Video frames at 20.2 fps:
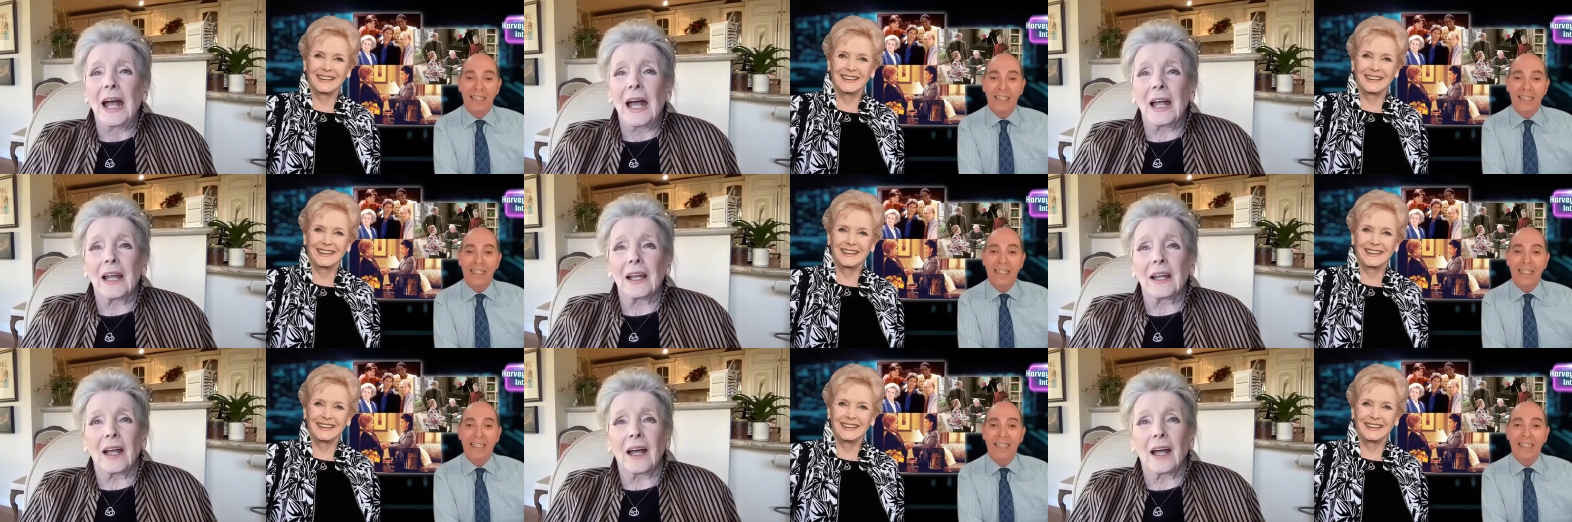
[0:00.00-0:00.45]

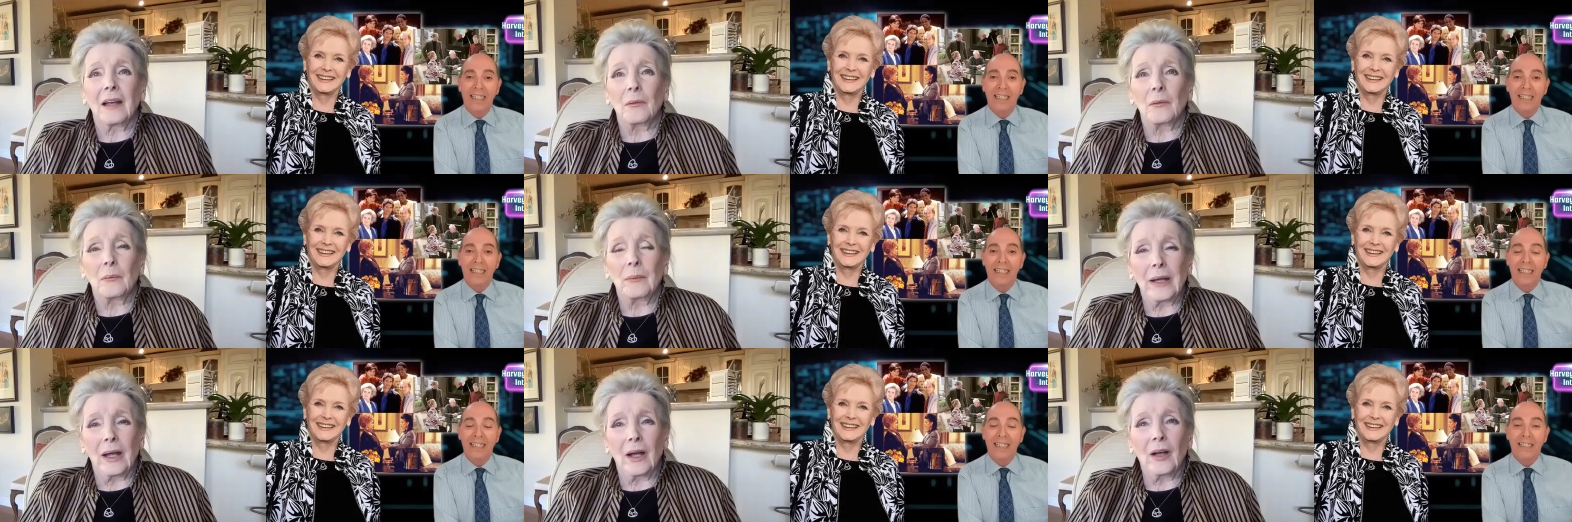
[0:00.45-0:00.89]

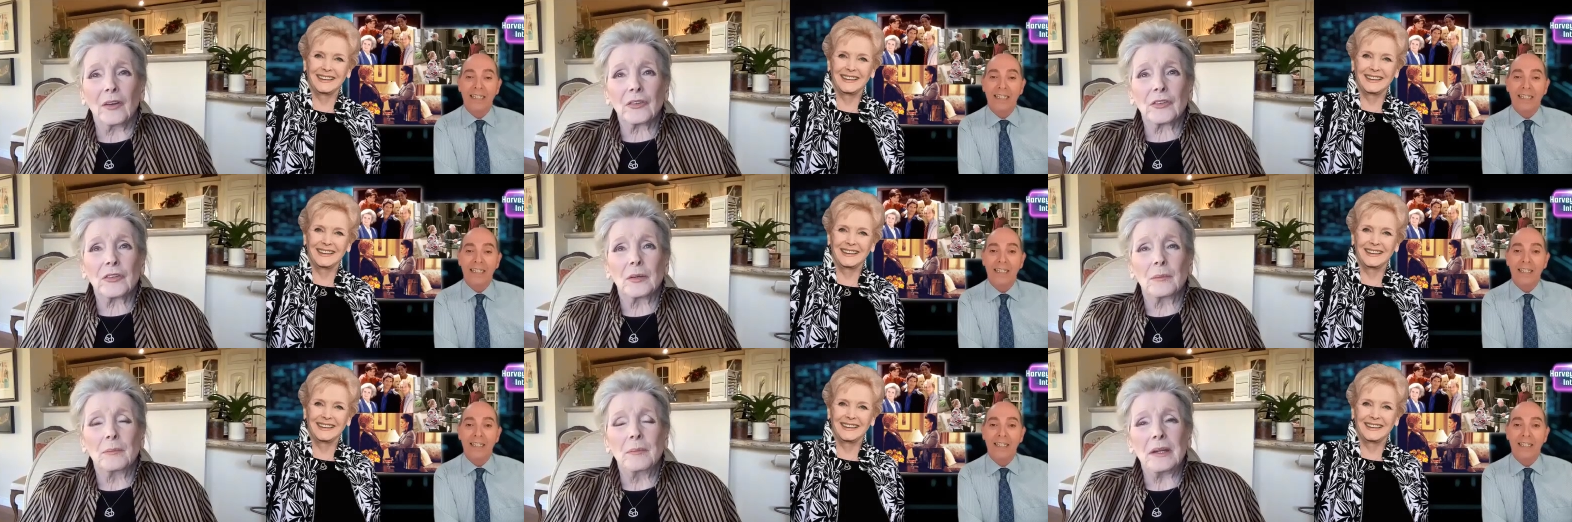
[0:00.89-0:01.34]
Speaker 1: And we
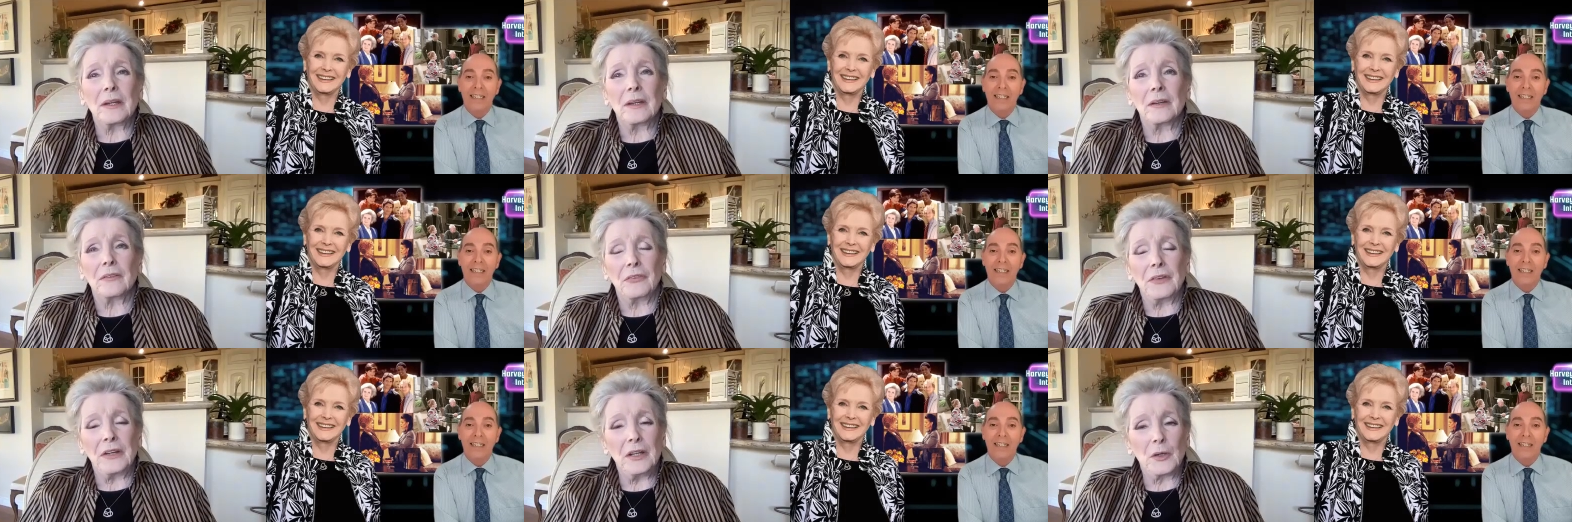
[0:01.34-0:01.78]
asked him
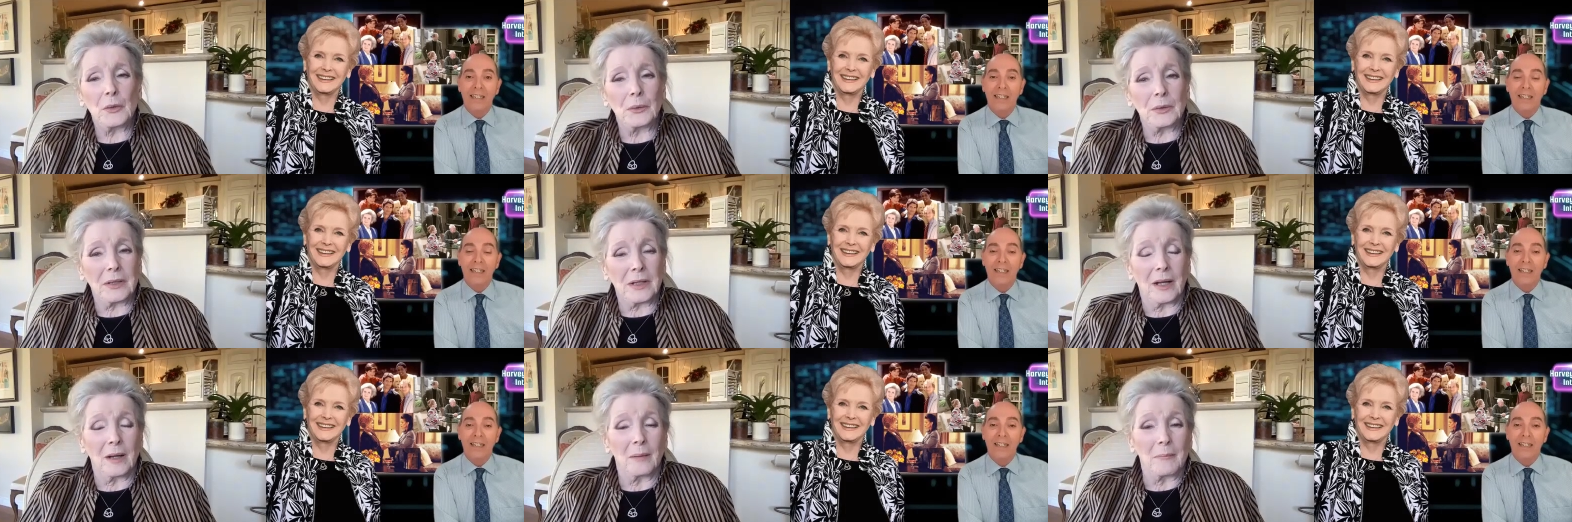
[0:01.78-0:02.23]
if he
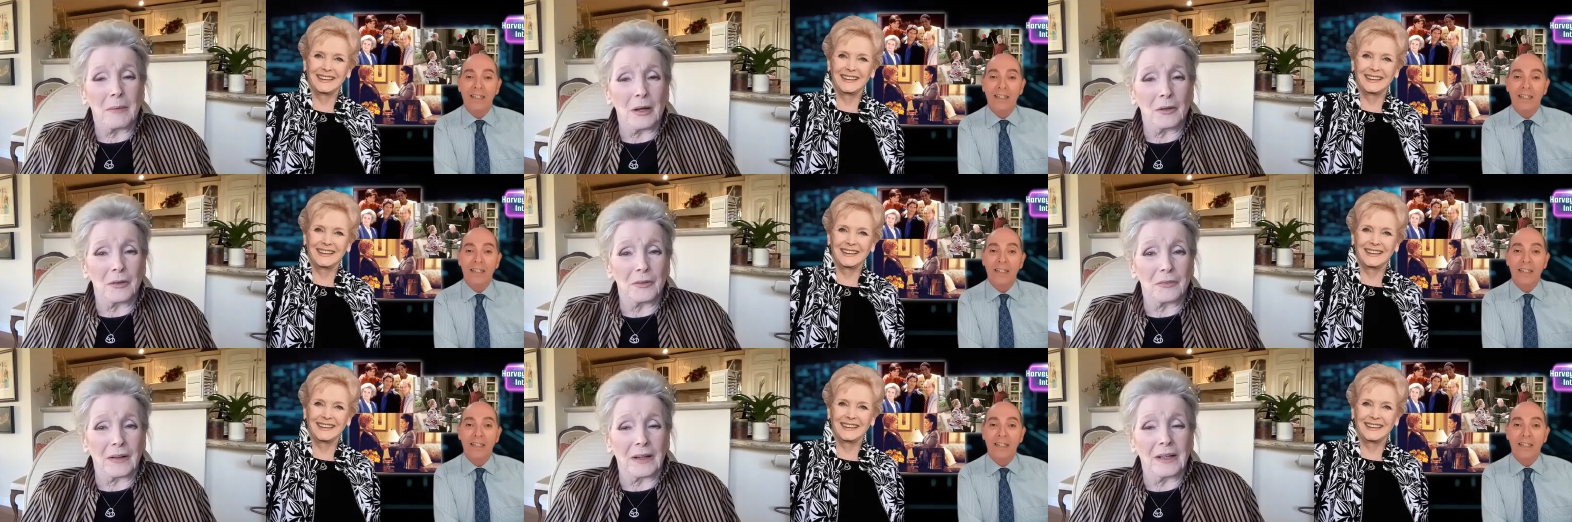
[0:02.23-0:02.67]
could come
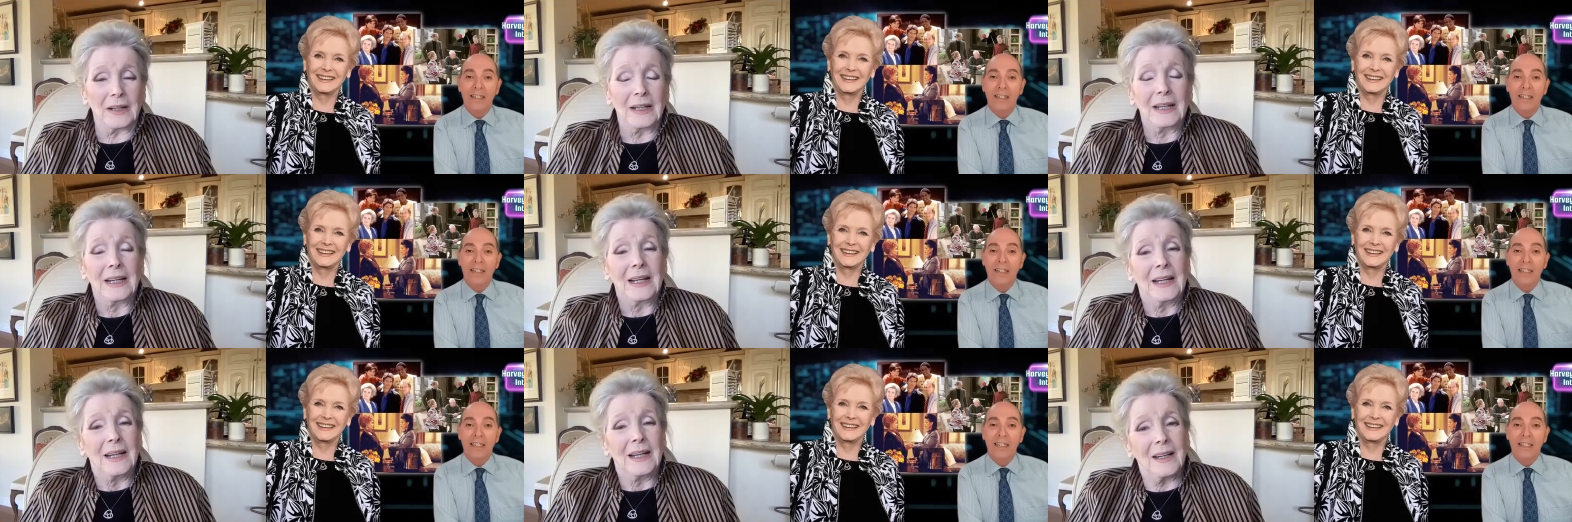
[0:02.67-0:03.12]
over
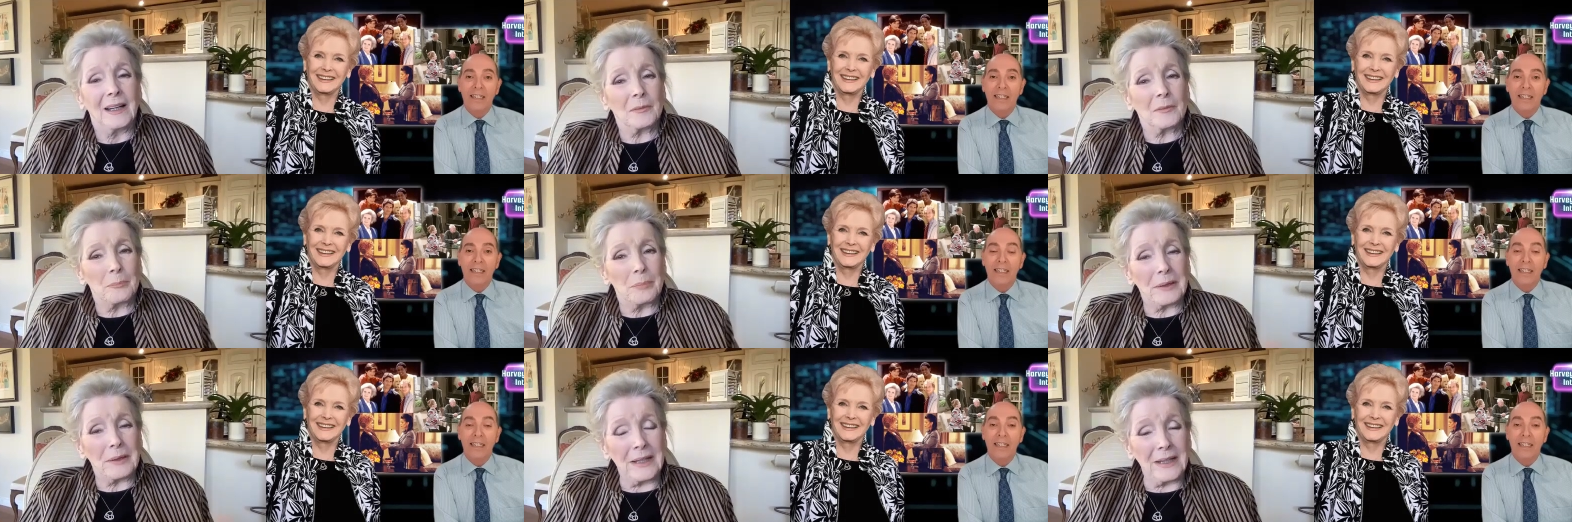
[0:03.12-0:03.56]

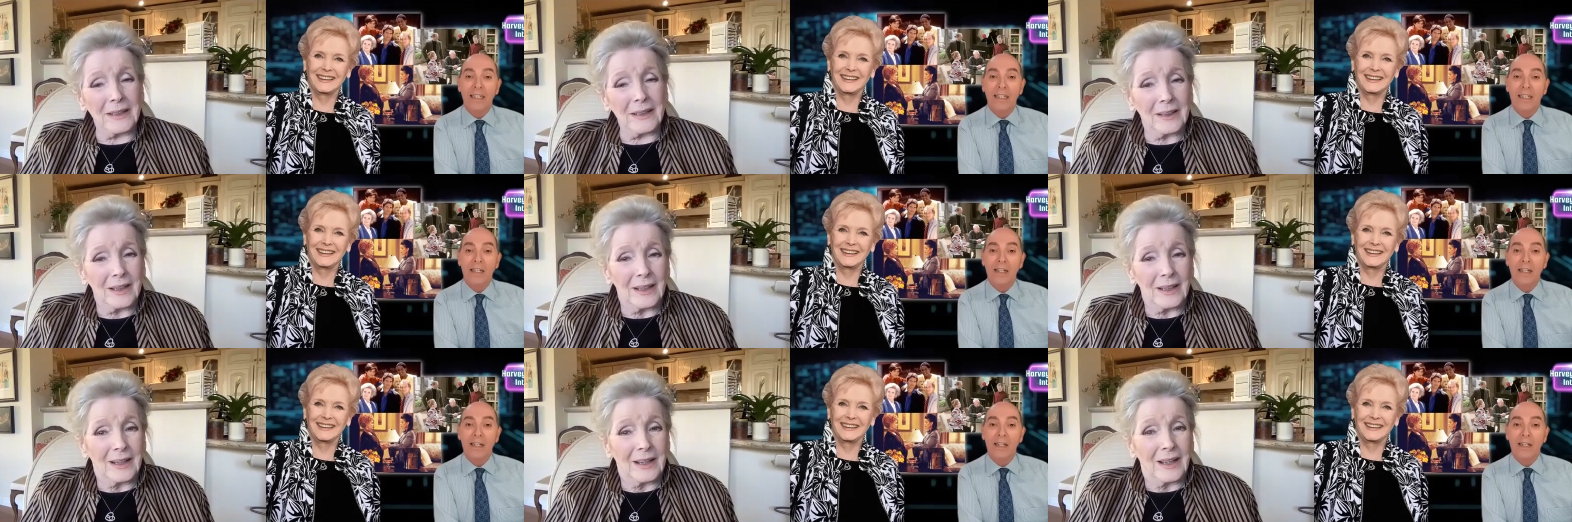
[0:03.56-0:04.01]
and
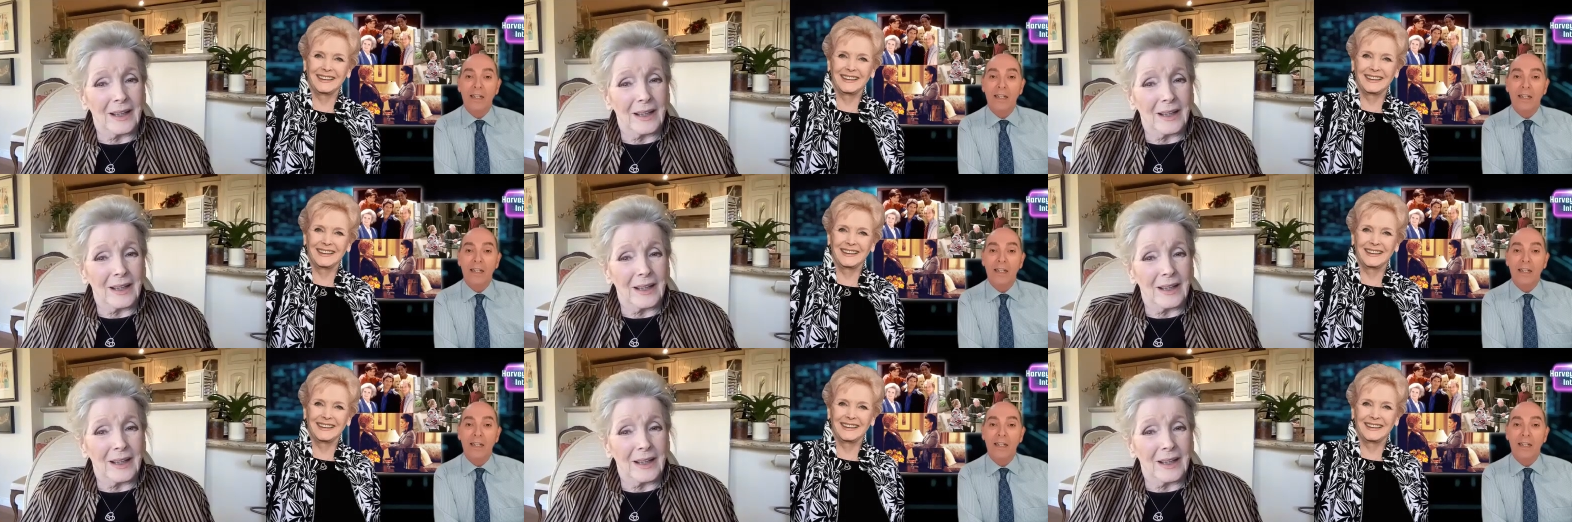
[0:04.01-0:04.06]
be